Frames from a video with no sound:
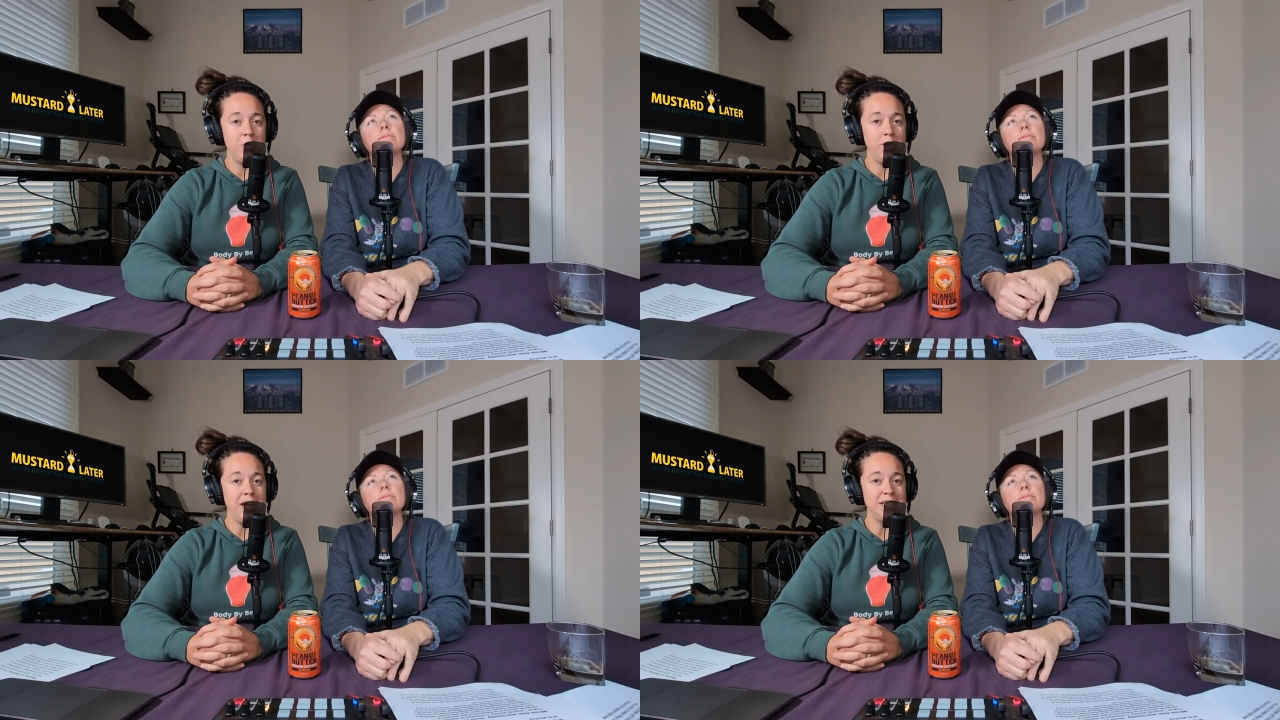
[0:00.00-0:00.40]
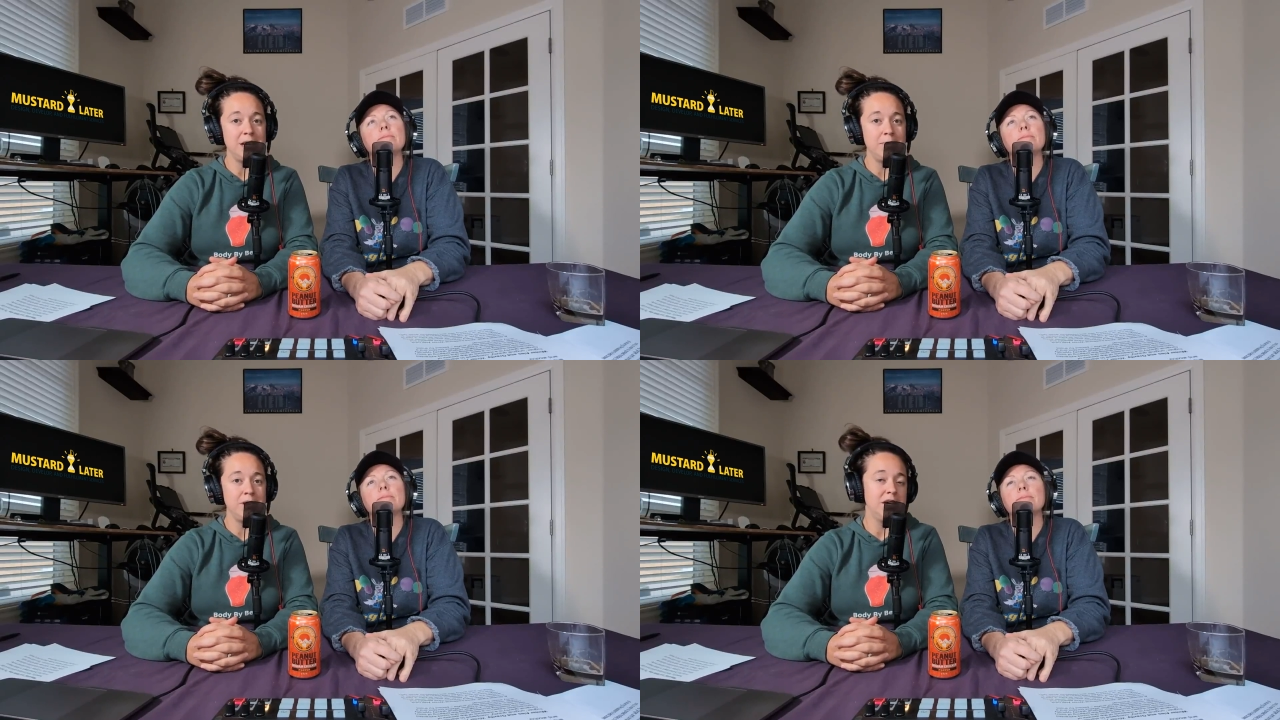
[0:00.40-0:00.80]
Speaker 1: cool
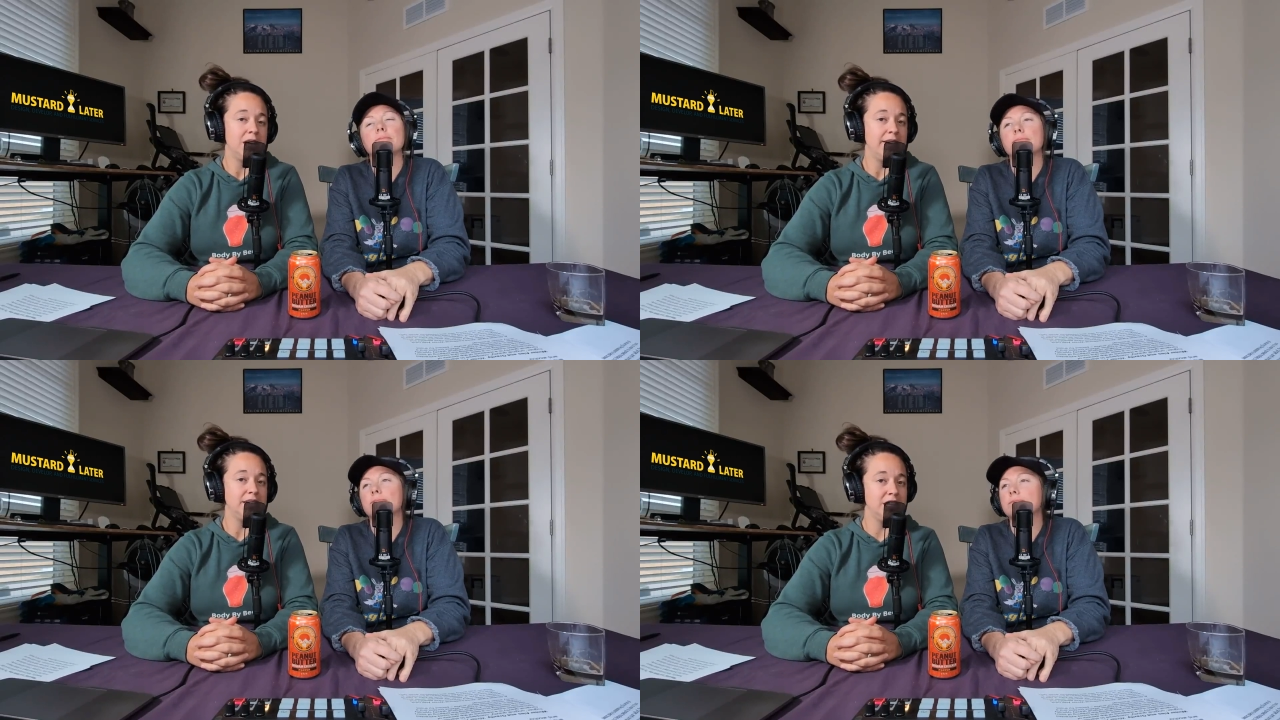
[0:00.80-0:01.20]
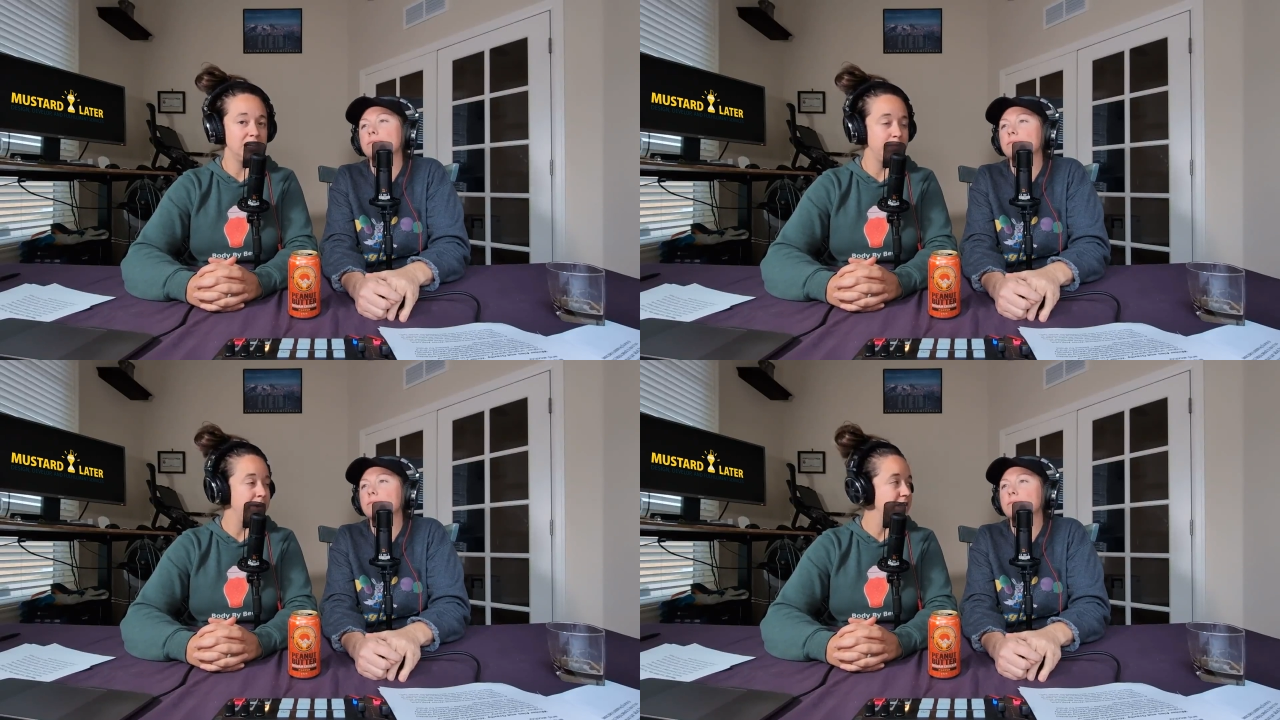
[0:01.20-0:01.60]
concept. And obviously
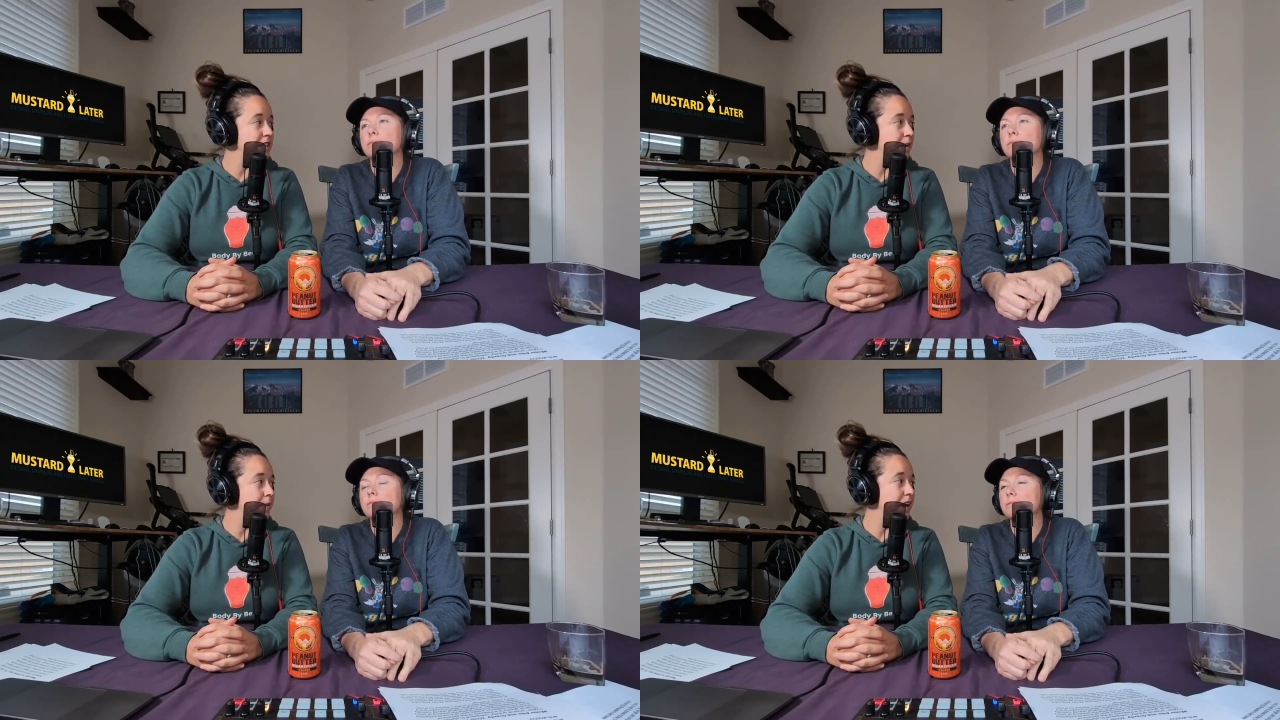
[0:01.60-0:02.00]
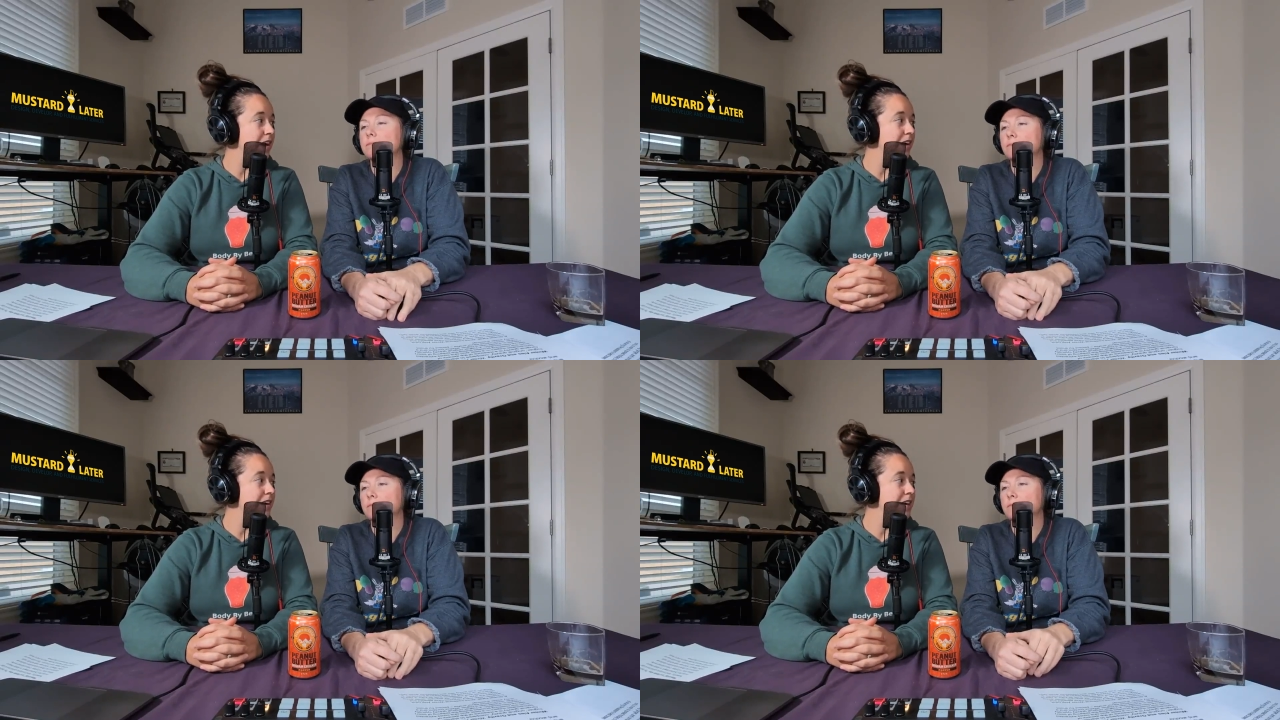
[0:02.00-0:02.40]
there's beers that are
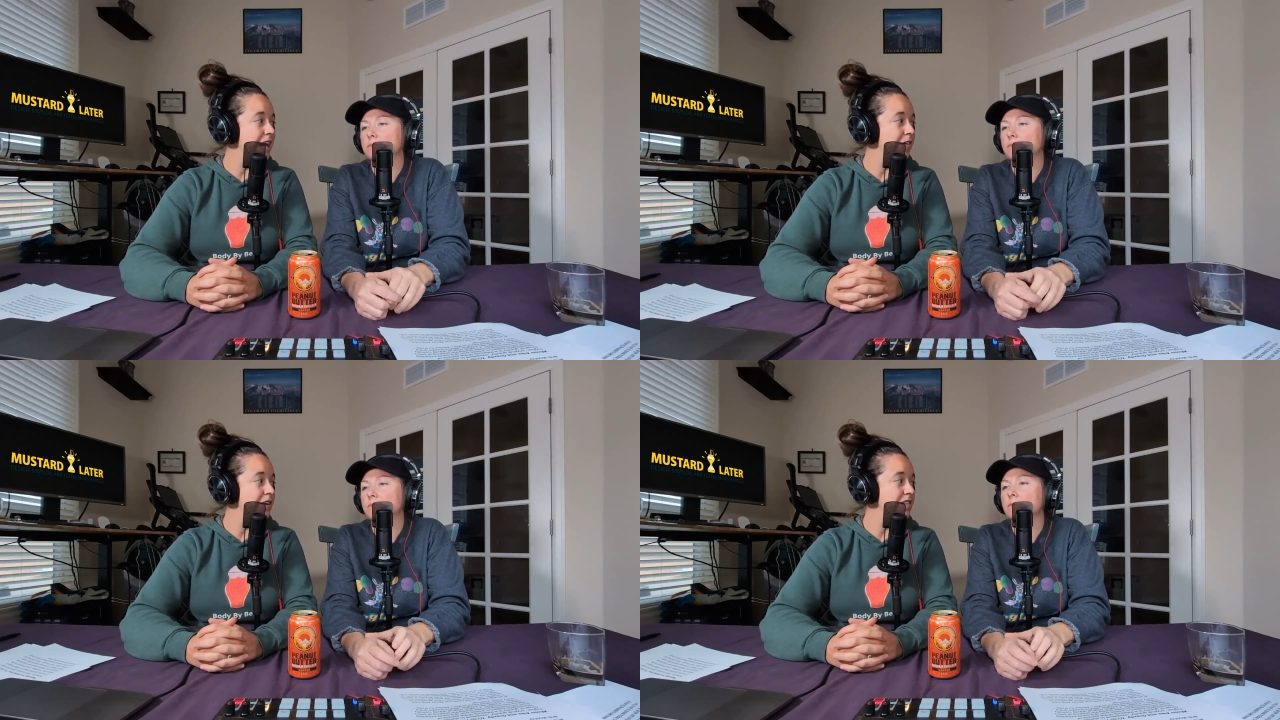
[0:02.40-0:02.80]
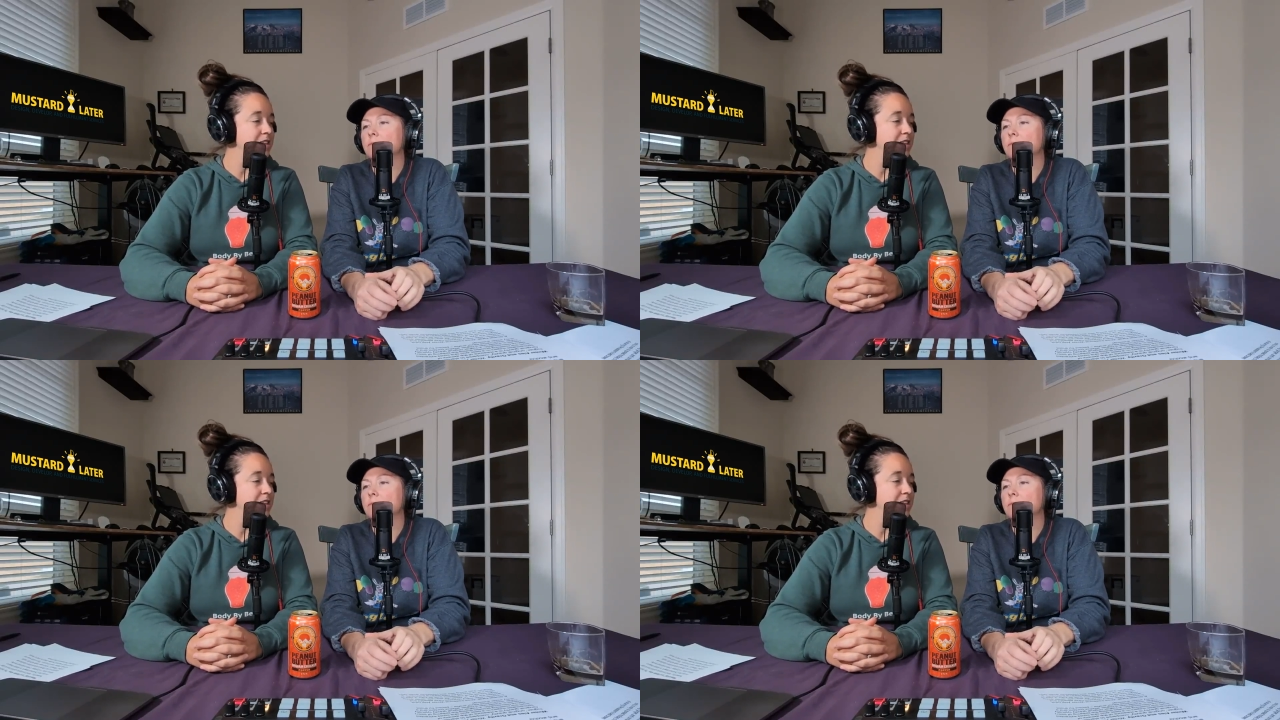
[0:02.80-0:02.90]
bigger now and at